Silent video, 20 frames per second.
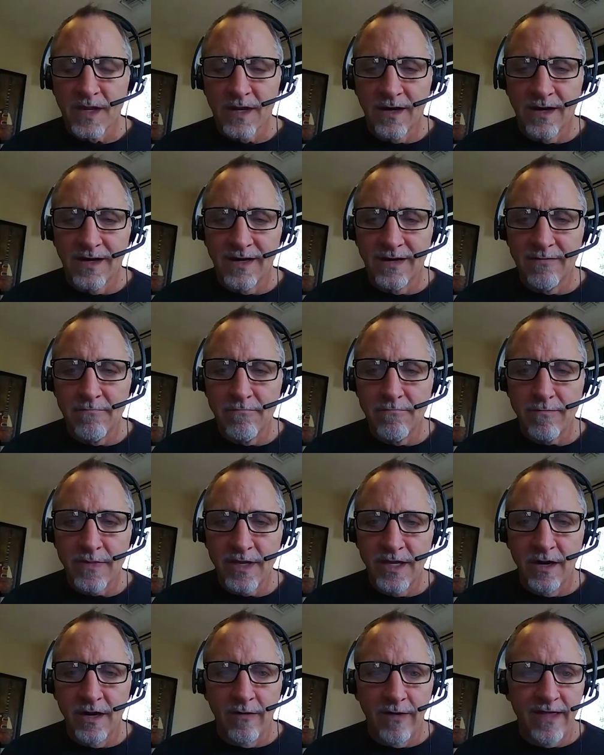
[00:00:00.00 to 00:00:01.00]
um,
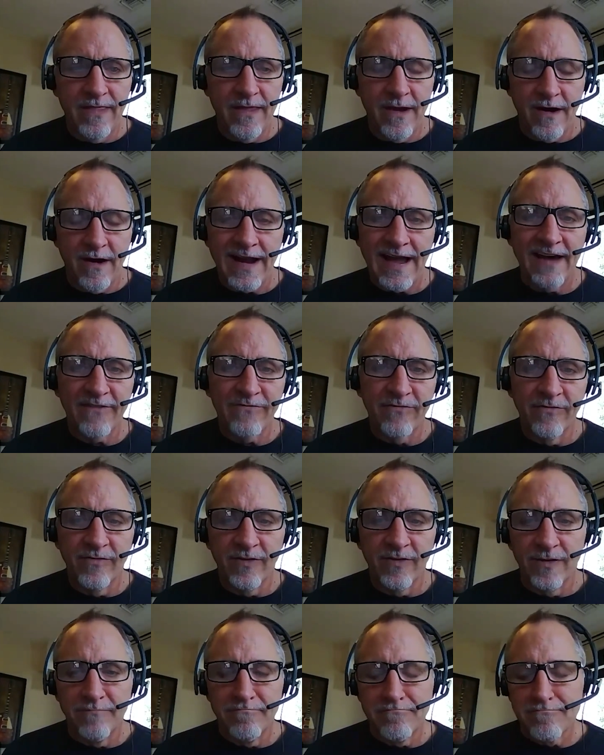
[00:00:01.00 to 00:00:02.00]
you know, in there. Half of
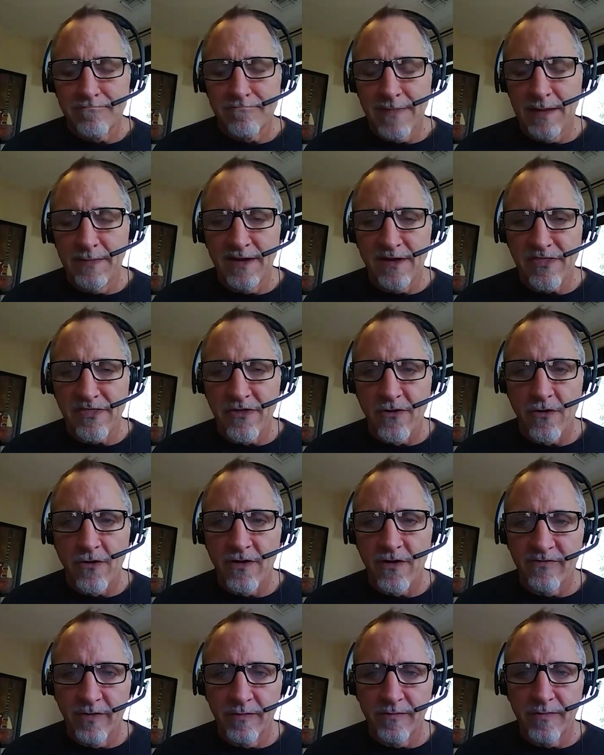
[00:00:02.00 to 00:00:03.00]
them, maybe a third
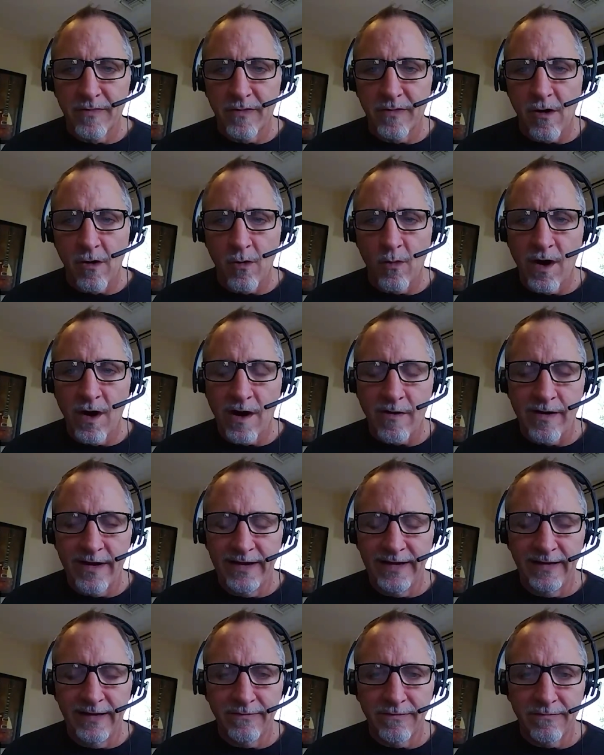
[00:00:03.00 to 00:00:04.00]
of them, are
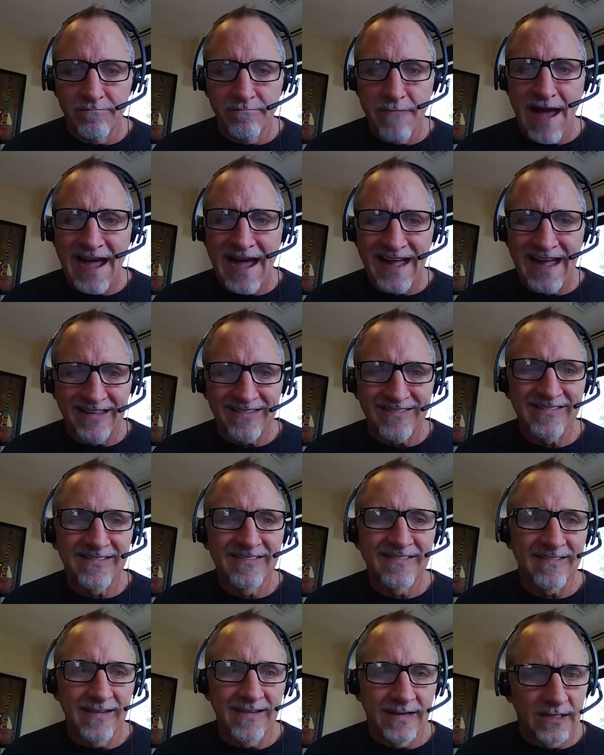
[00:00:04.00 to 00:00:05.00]
wearing
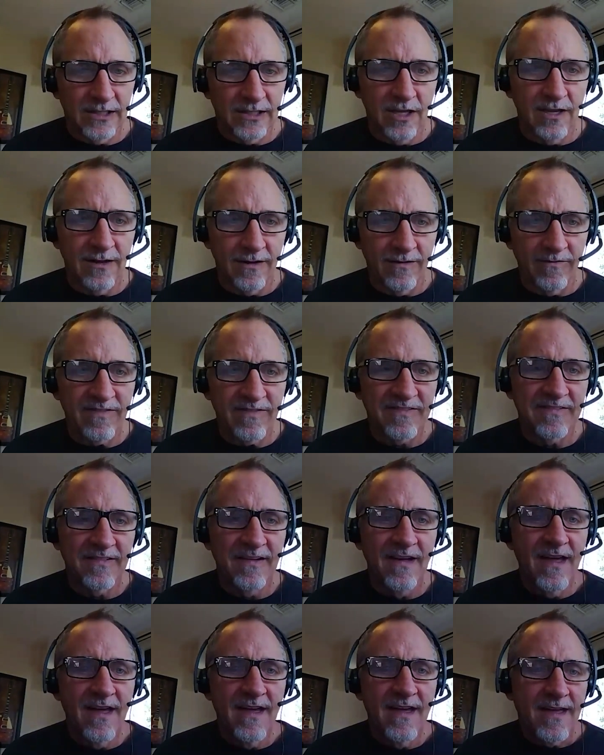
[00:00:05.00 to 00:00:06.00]
masks and gloves,
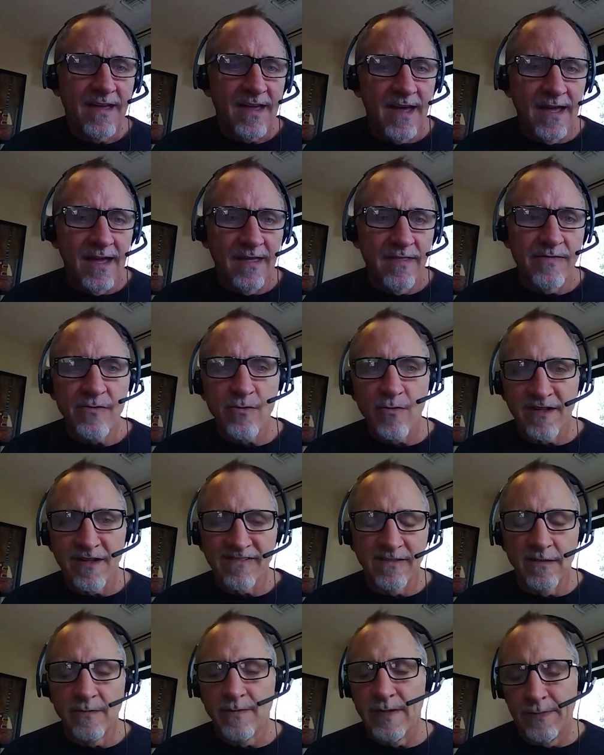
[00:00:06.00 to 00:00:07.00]
and yeah. the rest
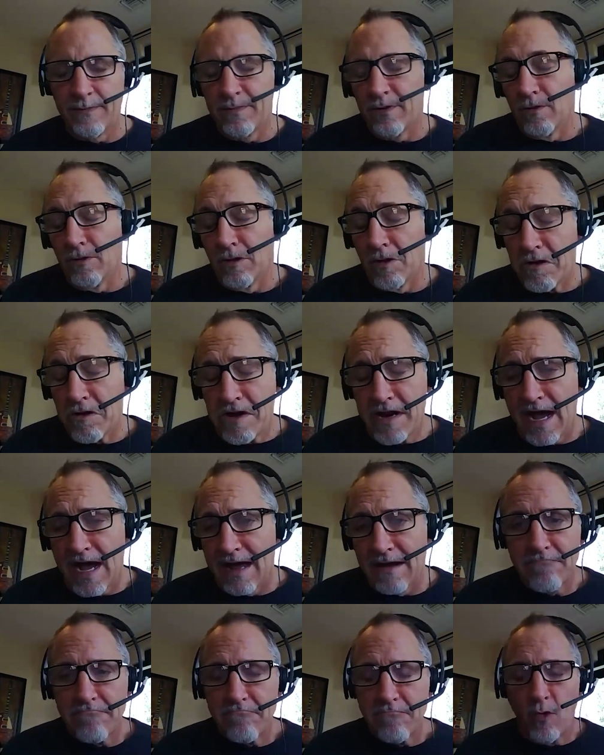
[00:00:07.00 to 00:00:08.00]
of the people are
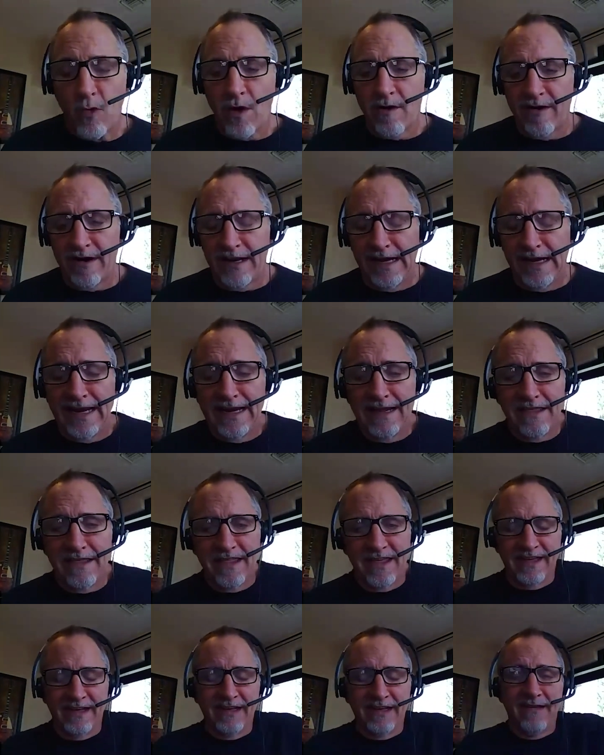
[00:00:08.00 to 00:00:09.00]
not wearing
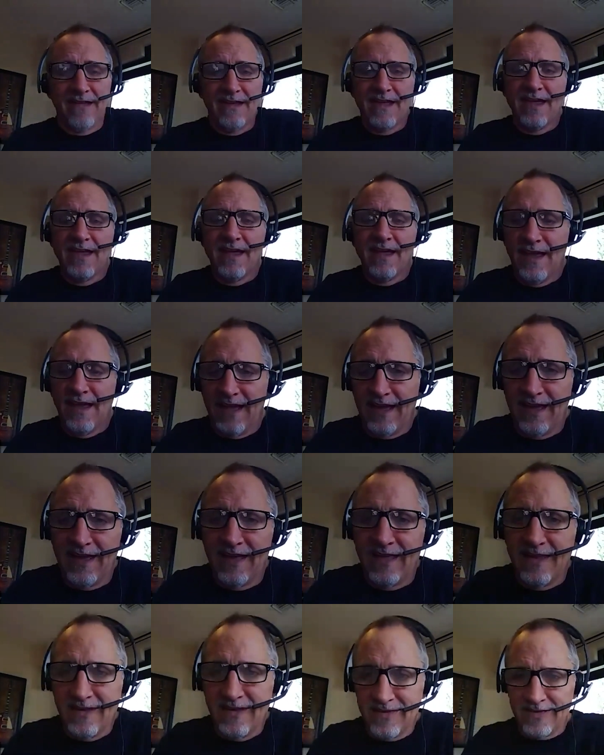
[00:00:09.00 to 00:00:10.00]
anything.
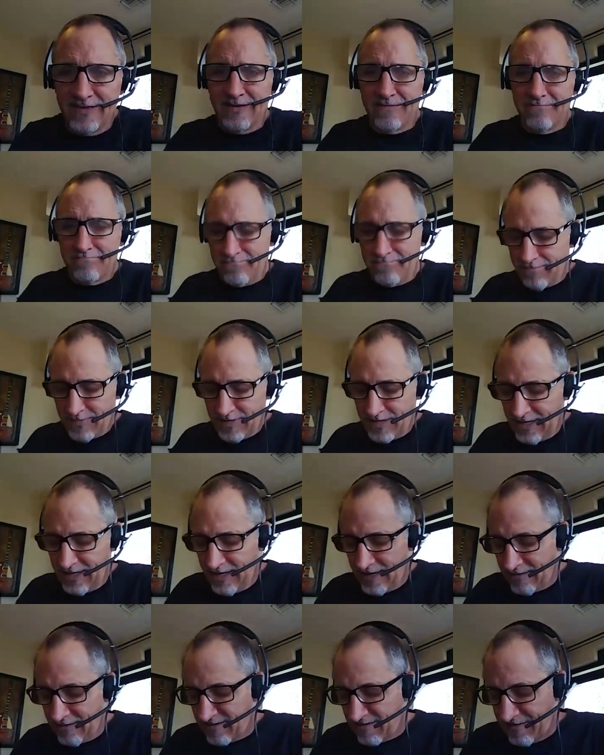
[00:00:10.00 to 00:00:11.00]
And um, you
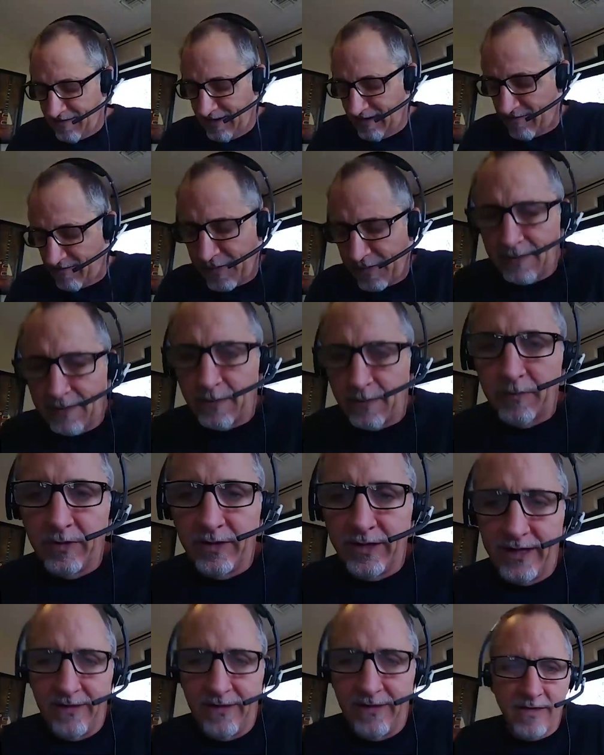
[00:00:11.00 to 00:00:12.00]
know, it's it's
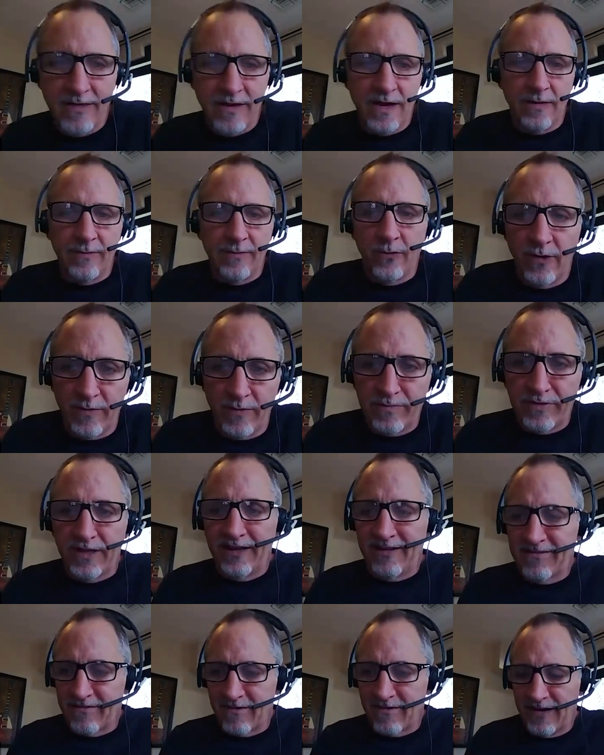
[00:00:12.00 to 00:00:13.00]
probably the number one
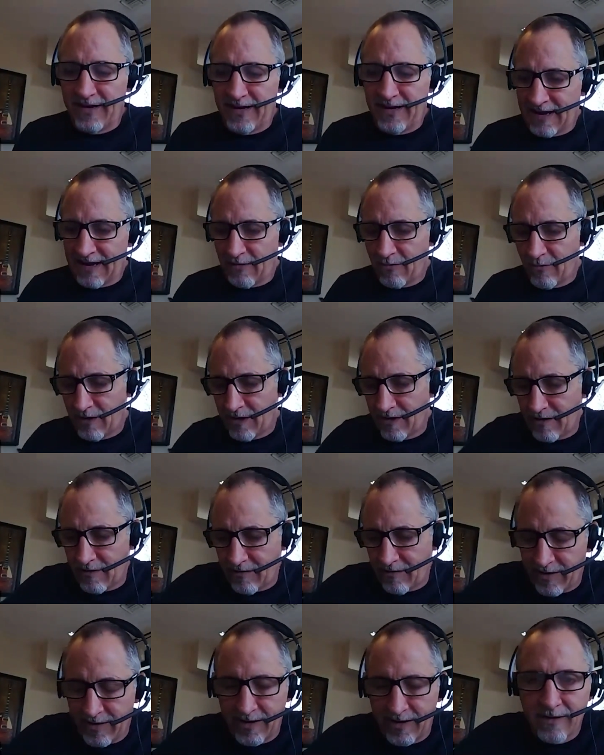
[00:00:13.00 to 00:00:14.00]
place right now
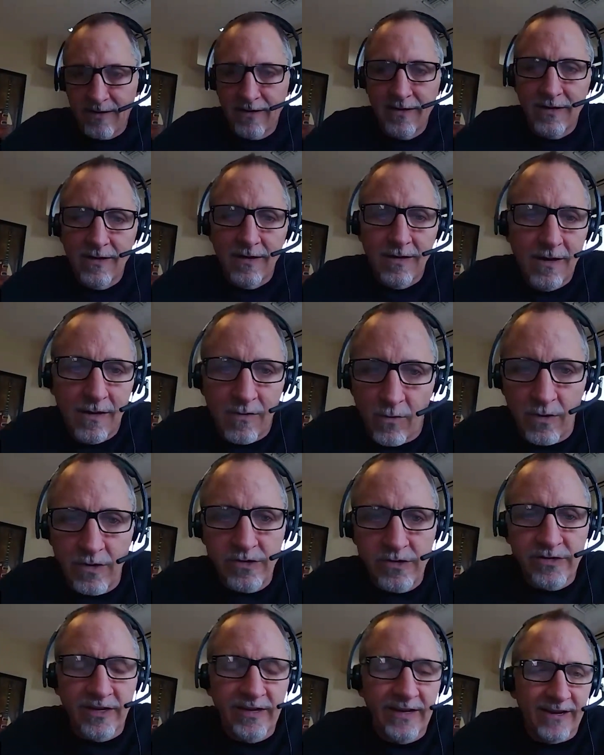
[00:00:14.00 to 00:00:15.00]
where uh, where
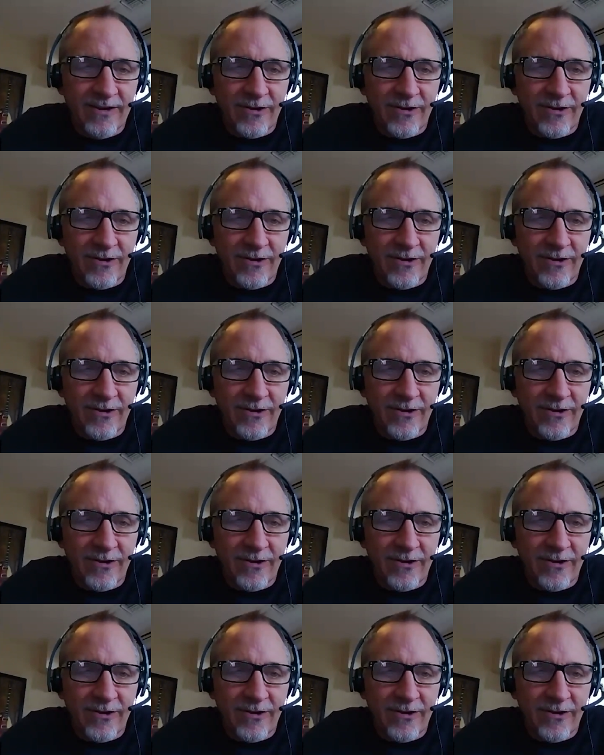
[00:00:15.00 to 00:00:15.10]
you can get